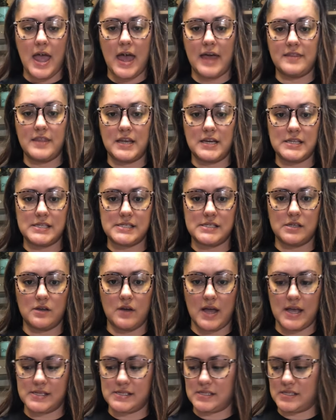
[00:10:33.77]
And then it still
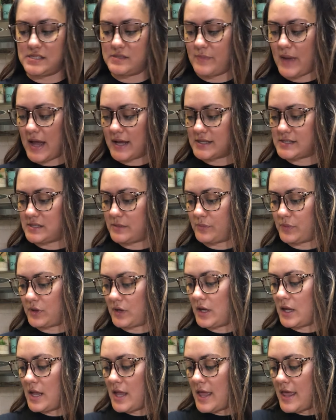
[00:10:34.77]
has this back zipper.
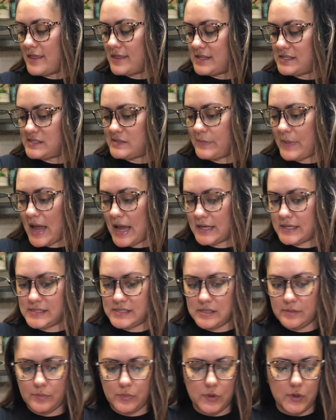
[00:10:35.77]
This back
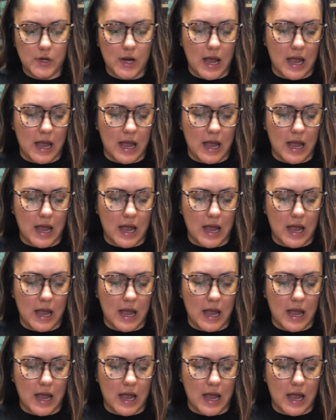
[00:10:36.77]
zipper,